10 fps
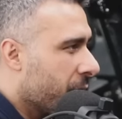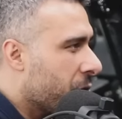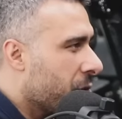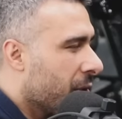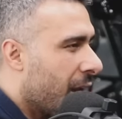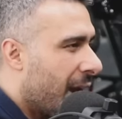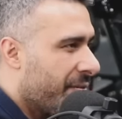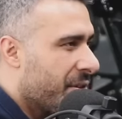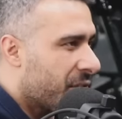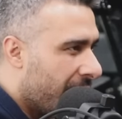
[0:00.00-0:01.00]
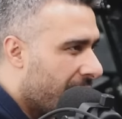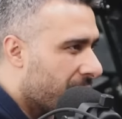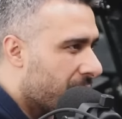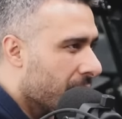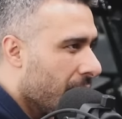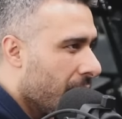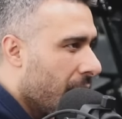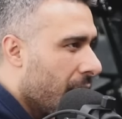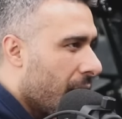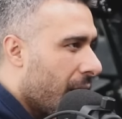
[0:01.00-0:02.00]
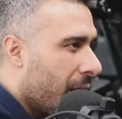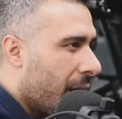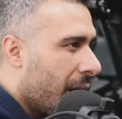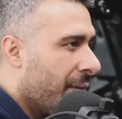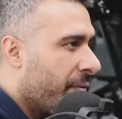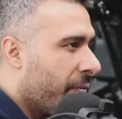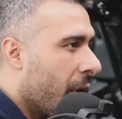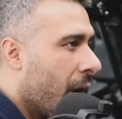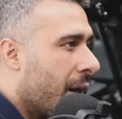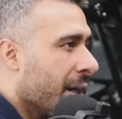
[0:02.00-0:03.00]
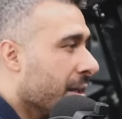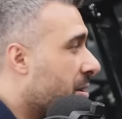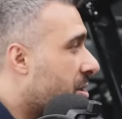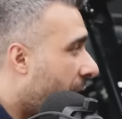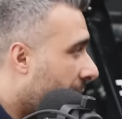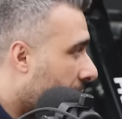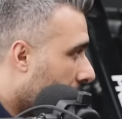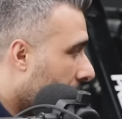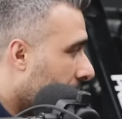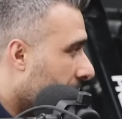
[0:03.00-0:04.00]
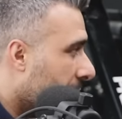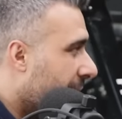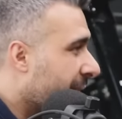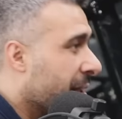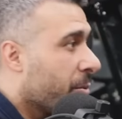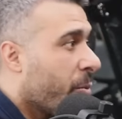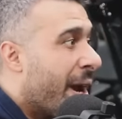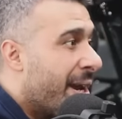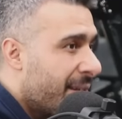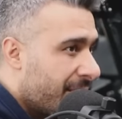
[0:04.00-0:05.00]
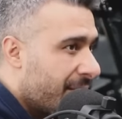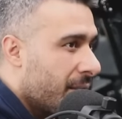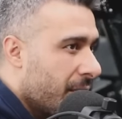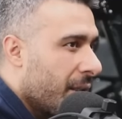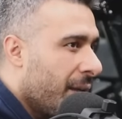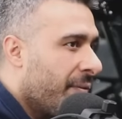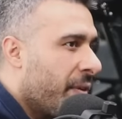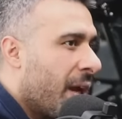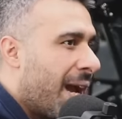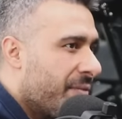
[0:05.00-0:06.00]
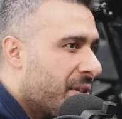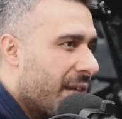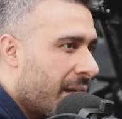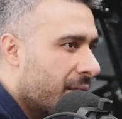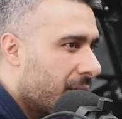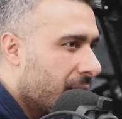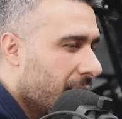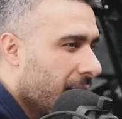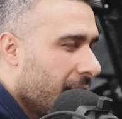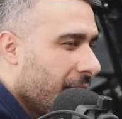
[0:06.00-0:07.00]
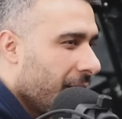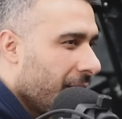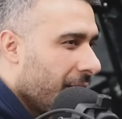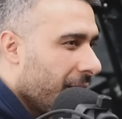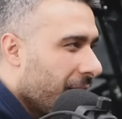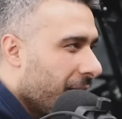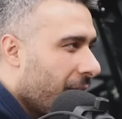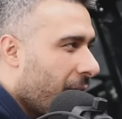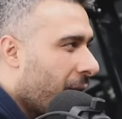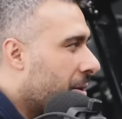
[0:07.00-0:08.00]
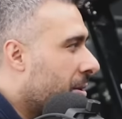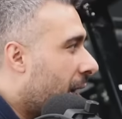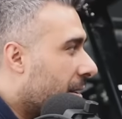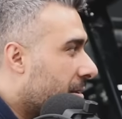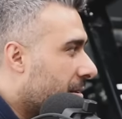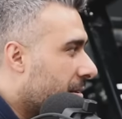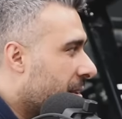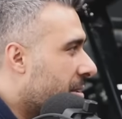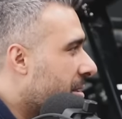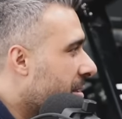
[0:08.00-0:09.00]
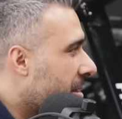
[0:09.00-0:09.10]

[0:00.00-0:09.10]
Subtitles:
we should have sex if we are in the cycle? Is it waste if you have sex or not? This is